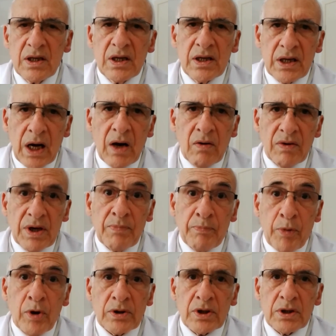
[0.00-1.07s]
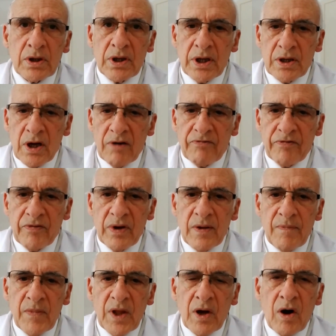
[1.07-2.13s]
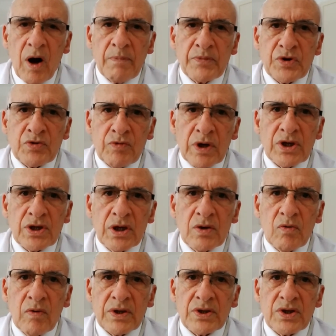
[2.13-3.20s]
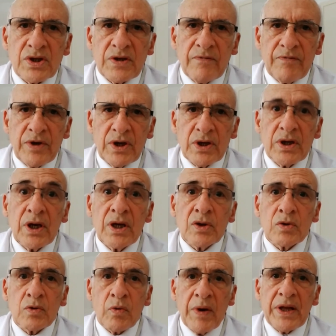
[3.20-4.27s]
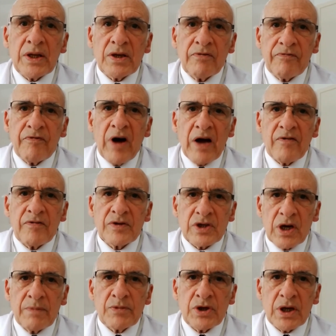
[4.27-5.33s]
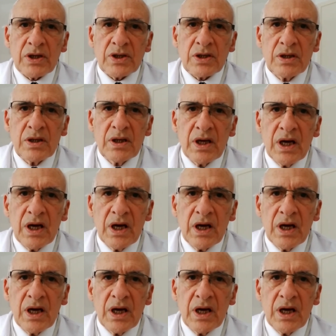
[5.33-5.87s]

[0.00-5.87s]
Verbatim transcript: Now, importantly enough, obstruction was severe in 25 subjects